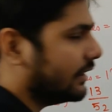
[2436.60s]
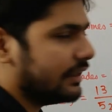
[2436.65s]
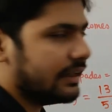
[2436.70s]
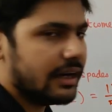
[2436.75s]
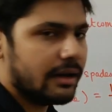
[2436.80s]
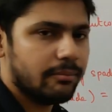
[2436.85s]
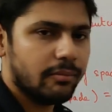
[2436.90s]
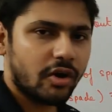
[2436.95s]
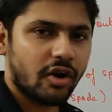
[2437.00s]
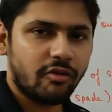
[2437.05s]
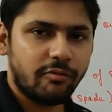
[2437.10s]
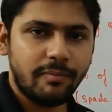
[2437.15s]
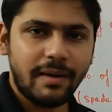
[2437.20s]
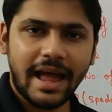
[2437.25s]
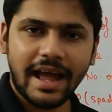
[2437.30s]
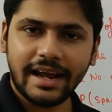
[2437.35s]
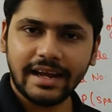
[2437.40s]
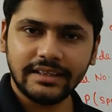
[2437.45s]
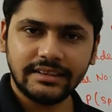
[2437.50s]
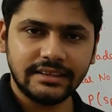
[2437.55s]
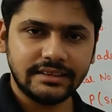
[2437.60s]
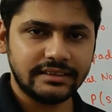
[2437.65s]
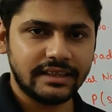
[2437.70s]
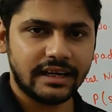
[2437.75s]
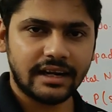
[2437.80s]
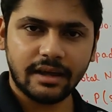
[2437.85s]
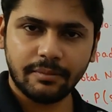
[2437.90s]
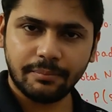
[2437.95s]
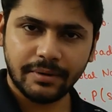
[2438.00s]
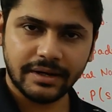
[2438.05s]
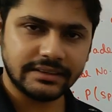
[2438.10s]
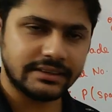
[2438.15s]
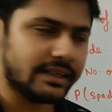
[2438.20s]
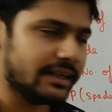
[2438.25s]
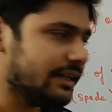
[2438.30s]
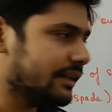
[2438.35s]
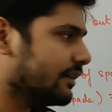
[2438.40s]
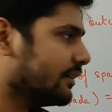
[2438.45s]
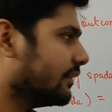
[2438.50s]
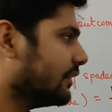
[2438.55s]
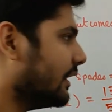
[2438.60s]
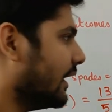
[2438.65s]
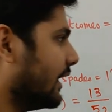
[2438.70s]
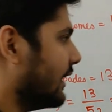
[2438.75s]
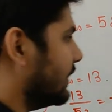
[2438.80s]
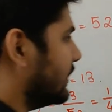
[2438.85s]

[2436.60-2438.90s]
the number of black aces that are present, that